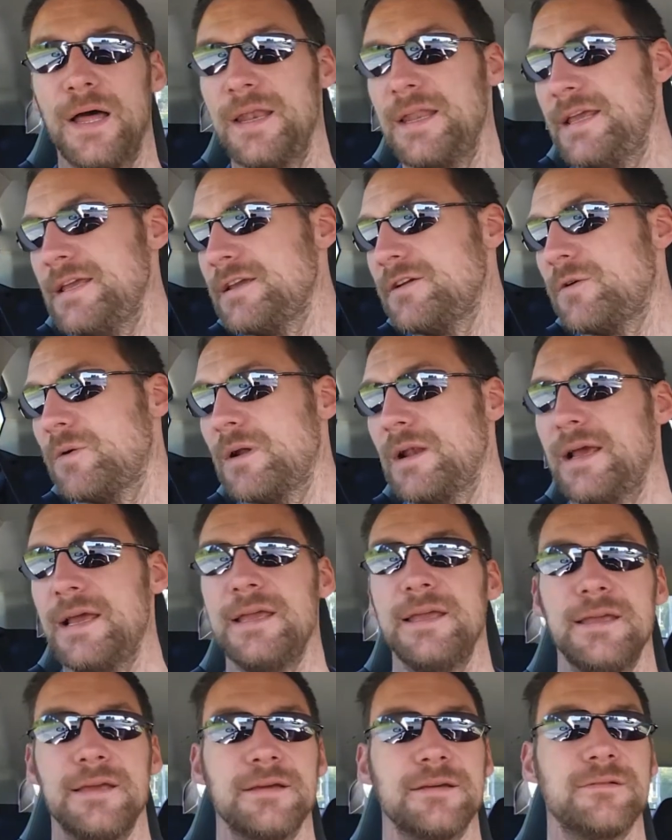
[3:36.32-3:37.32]
But
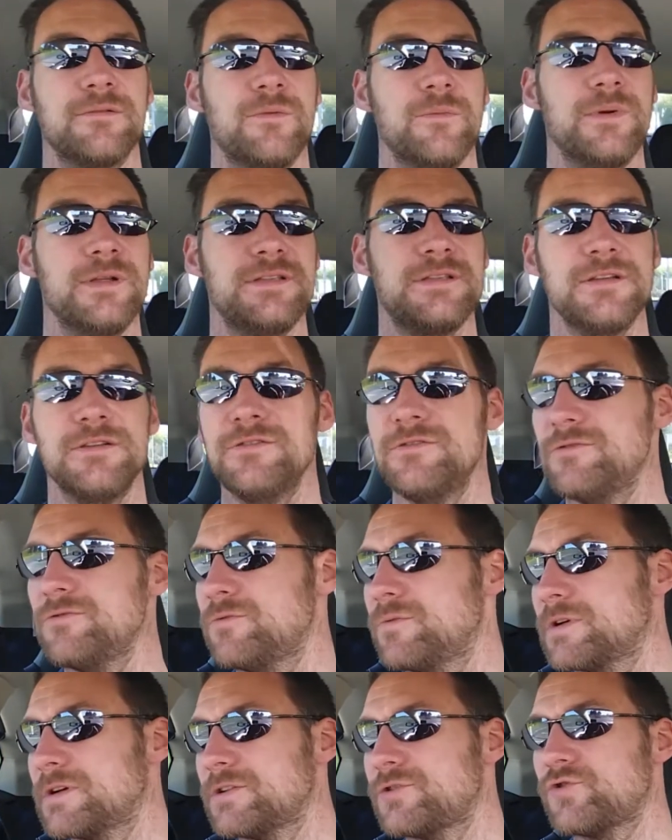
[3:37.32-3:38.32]
equally, we
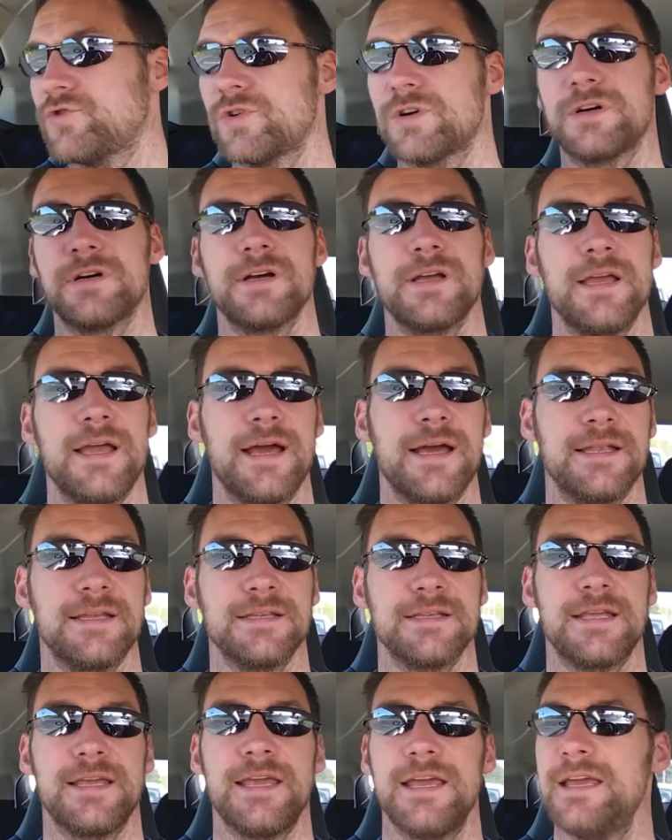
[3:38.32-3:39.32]
do want to try
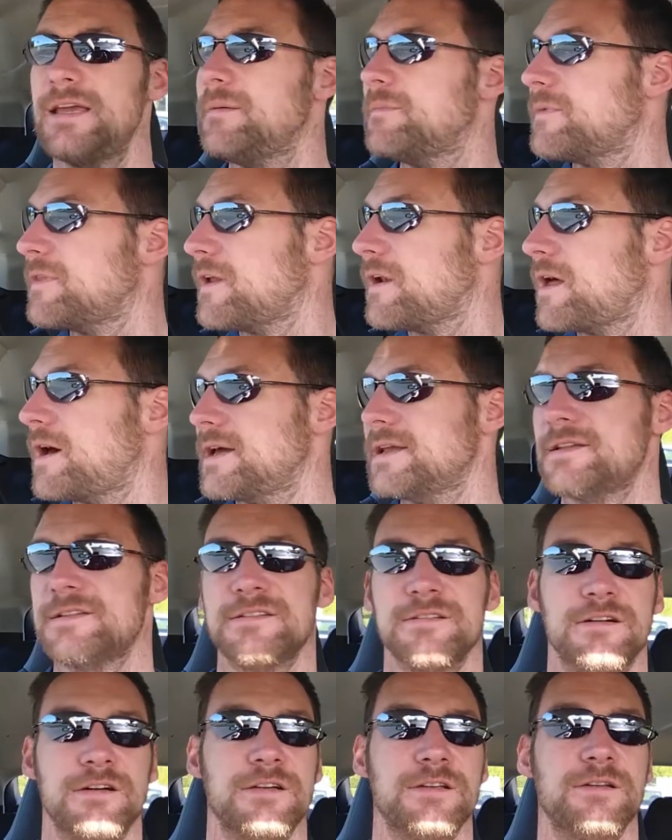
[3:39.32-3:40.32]
and keep the
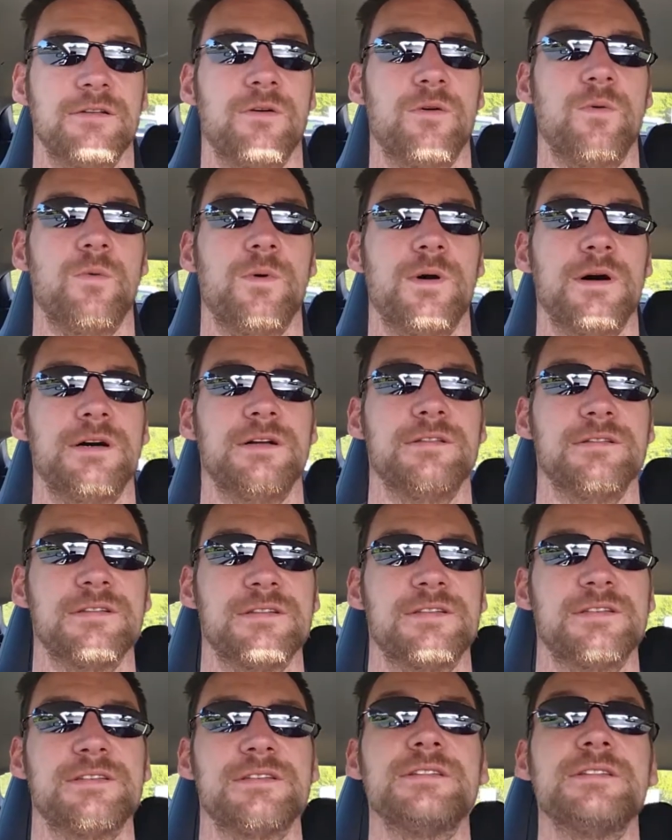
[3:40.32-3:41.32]
lights on
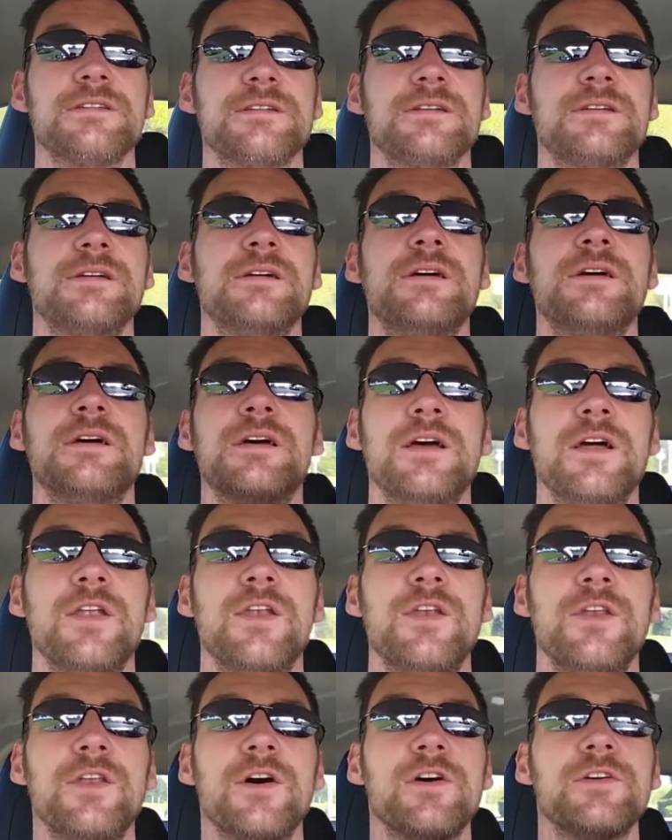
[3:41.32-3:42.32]
whilst
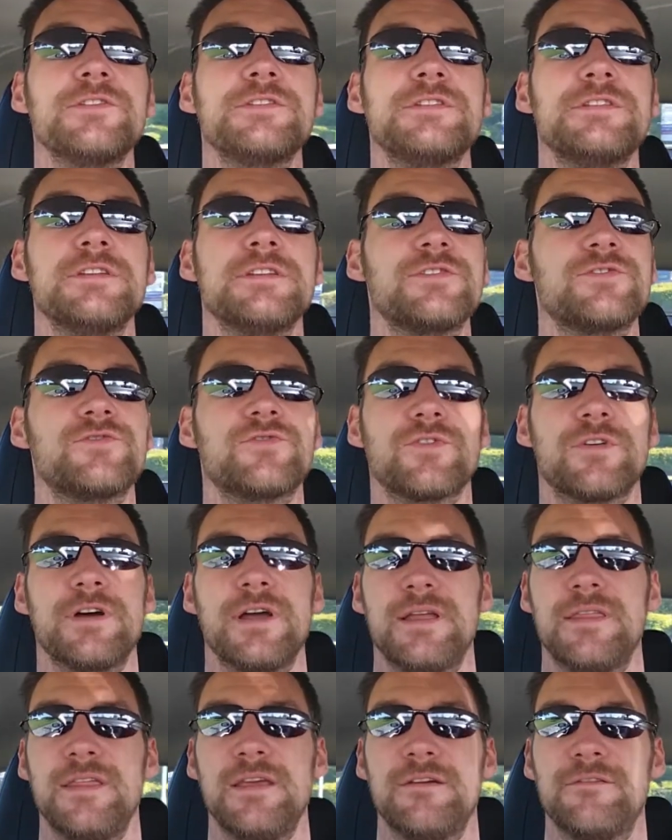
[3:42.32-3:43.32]
not
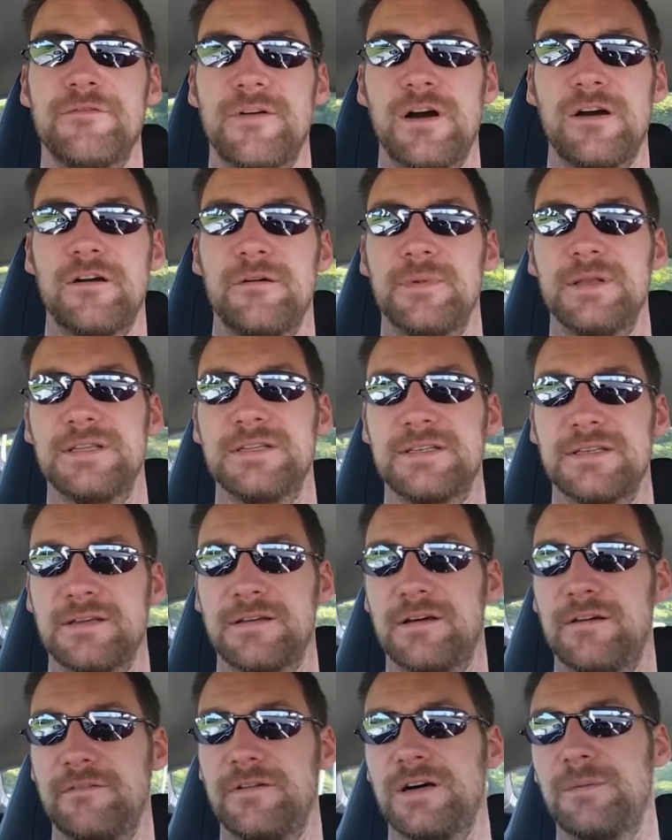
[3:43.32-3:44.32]
destroying the
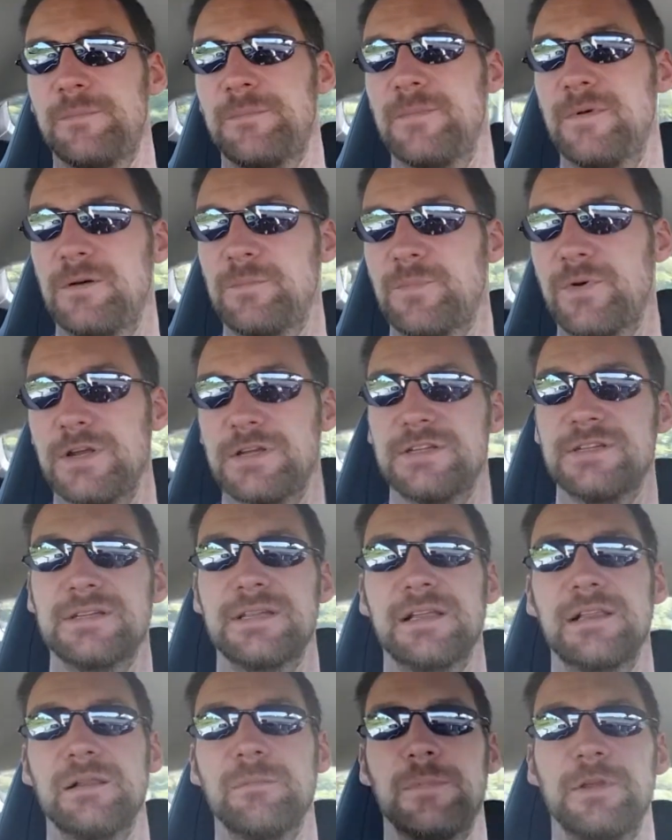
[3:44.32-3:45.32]
environment of our
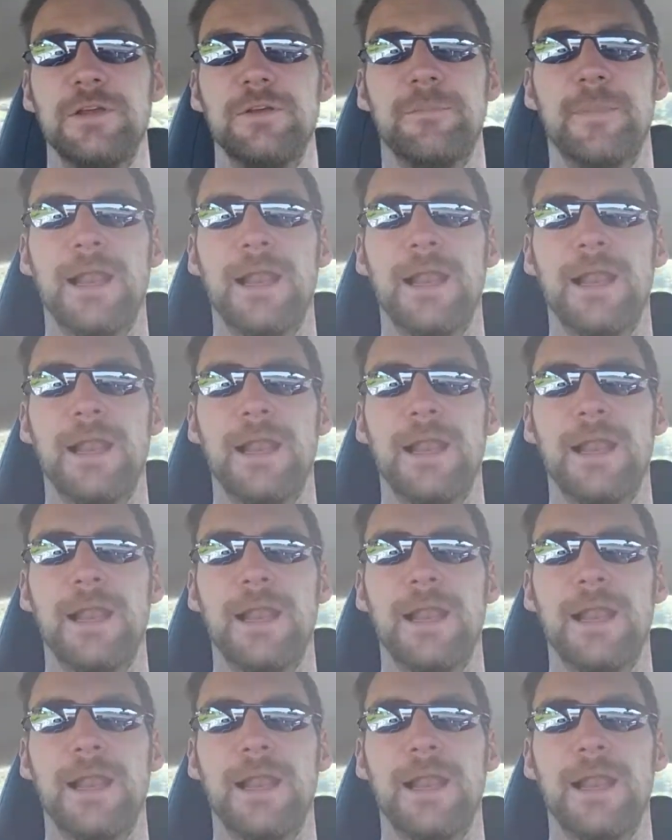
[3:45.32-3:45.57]
precious little